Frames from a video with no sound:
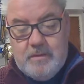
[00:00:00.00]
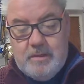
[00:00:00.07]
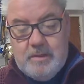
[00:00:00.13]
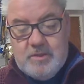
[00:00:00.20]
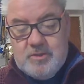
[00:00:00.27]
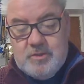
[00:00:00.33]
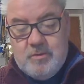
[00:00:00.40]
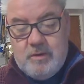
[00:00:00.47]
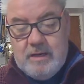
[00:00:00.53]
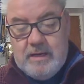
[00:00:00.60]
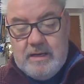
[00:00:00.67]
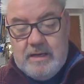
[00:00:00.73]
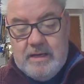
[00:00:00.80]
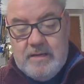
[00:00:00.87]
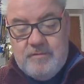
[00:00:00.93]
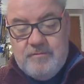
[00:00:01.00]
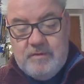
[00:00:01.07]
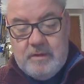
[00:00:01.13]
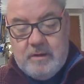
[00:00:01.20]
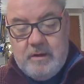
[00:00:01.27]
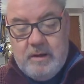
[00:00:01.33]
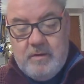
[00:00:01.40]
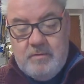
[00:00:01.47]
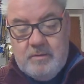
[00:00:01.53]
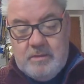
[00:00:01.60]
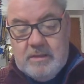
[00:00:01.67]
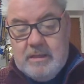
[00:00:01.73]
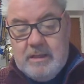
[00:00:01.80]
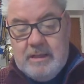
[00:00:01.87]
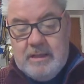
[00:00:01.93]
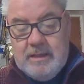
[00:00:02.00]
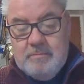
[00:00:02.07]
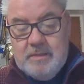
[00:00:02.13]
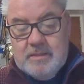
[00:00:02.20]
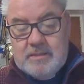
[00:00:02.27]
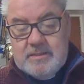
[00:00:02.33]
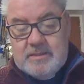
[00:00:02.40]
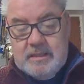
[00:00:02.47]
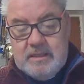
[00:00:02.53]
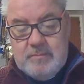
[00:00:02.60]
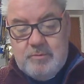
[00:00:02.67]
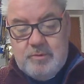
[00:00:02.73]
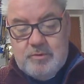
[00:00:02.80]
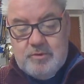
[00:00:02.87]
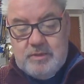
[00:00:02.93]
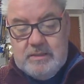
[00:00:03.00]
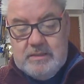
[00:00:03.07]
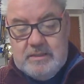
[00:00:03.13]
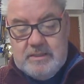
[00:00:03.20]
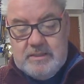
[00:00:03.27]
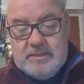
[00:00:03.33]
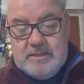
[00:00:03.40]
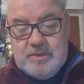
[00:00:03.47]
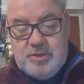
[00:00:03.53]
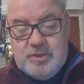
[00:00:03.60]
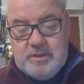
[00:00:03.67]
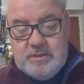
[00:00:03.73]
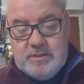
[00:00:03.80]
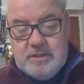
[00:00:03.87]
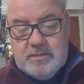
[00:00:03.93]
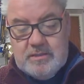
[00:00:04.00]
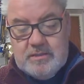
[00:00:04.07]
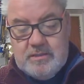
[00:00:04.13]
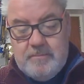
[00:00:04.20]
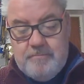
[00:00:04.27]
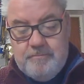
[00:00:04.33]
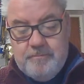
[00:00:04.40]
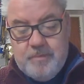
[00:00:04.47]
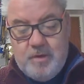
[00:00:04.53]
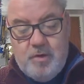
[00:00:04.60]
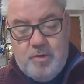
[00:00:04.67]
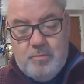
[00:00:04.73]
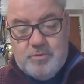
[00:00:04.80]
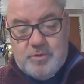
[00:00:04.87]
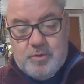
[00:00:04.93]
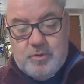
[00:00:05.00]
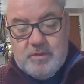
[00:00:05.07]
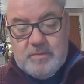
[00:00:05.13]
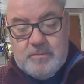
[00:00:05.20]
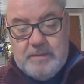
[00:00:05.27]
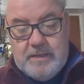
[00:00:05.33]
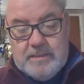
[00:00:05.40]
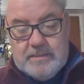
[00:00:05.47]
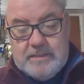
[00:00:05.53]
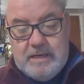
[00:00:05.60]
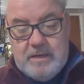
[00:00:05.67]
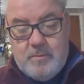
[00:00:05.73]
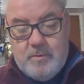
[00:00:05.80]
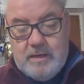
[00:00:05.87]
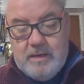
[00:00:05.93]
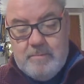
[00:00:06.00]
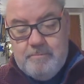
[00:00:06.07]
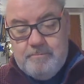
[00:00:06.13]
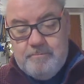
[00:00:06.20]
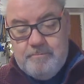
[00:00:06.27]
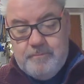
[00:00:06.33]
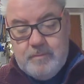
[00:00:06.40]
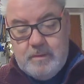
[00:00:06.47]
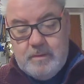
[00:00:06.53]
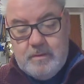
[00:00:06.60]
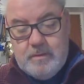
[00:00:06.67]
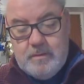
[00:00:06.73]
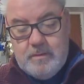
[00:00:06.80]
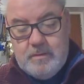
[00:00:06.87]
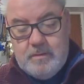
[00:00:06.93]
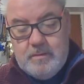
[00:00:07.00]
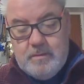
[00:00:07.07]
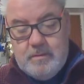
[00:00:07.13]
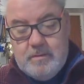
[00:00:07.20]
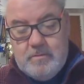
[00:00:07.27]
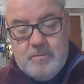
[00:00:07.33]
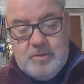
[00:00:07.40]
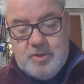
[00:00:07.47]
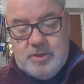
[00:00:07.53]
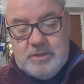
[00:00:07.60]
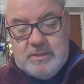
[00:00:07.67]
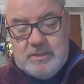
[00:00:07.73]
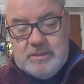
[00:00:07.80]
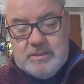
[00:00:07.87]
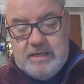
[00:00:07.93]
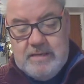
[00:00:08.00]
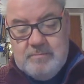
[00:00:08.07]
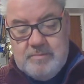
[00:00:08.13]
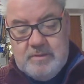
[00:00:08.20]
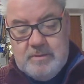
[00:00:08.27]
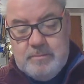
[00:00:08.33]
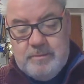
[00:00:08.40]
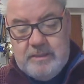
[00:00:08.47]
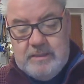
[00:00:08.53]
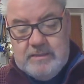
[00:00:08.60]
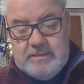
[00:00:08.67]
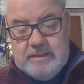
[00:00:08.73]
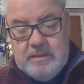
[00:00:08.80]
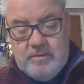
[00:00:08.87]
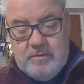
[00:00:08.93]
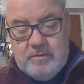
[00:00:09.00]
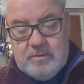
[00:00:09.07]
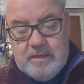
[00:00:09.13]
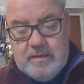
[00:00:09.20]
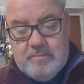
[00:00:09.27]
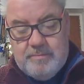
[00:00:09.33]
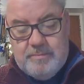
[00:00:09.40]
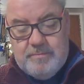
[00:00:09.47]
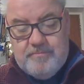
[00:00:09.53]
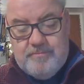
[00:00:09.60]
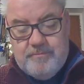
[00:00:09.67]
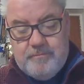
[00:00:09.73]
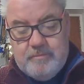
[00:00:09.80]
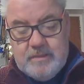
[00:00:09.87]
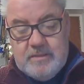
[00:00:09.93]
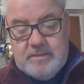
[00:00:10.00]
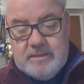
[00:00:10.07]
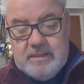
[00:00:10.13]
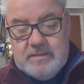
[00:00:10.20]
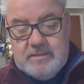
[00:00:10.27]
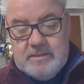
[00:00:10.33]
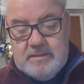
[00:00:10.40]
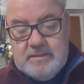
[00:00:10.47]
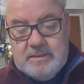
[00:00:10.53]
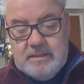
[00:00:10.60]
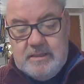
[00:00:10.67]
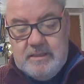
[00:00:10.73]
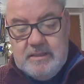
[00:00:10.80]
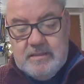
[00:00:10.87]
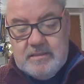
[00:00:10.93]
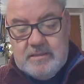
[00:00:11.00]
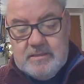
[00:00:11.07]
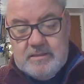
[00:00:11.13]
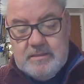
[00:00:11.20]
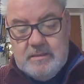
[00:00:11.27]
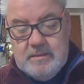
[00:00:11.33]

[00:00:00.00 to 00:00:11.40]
So he ran ahead of the crowd and climbed a sycamore tree to see Jesus who was going to pass that way. When Jesus came to the place, he looked up and said to Zacchaeus,